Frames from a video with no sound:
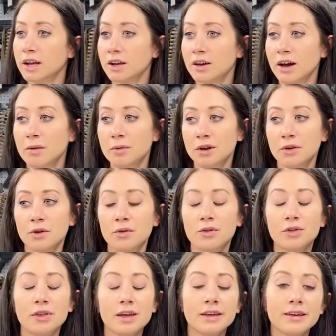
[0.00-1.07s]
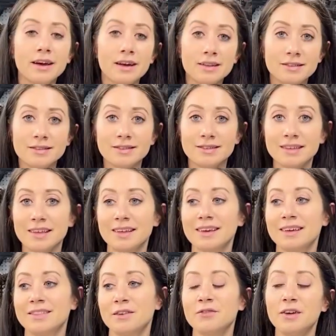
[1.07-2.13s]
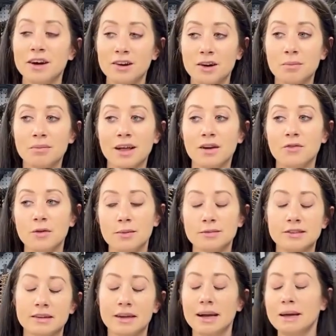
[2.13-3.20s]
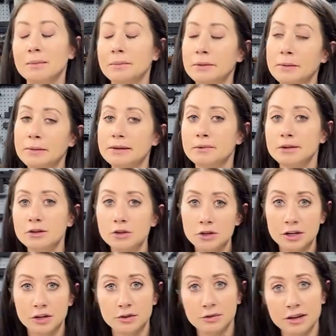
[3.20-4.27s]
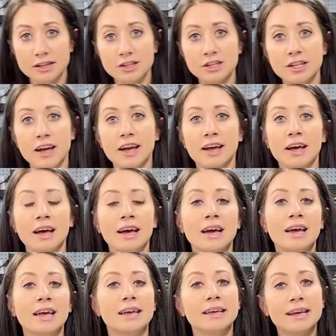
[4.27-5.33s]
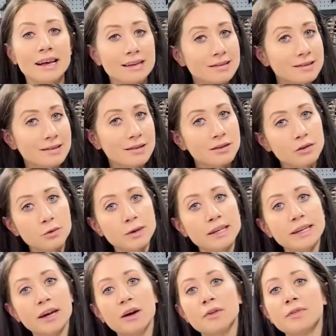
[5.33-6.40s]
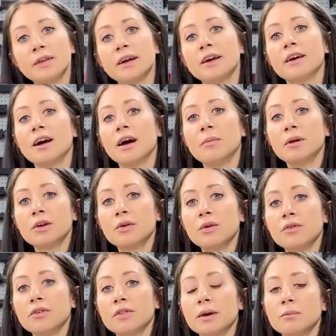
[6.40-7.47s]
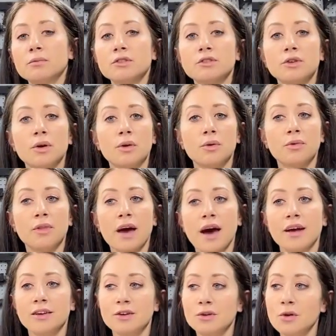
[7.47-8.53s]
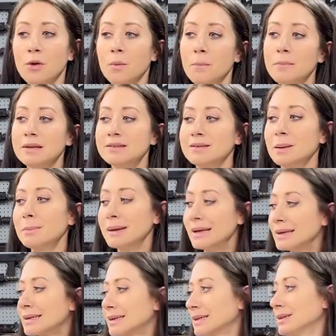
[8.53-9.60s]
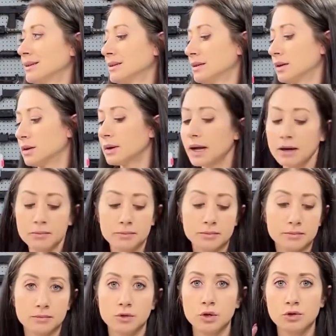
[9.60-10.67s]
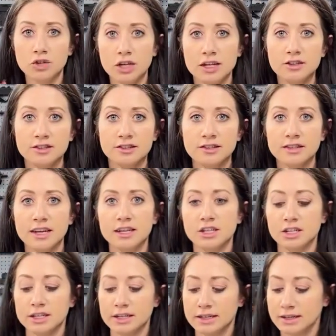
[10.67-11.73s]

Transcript: I'm gonna go over the guns, the firearm platforms that I'm going to be shooting on the range today. In case it's a little windy out there, I'm gonna go over them so that you don't miss a beat. Okay, don't change the station.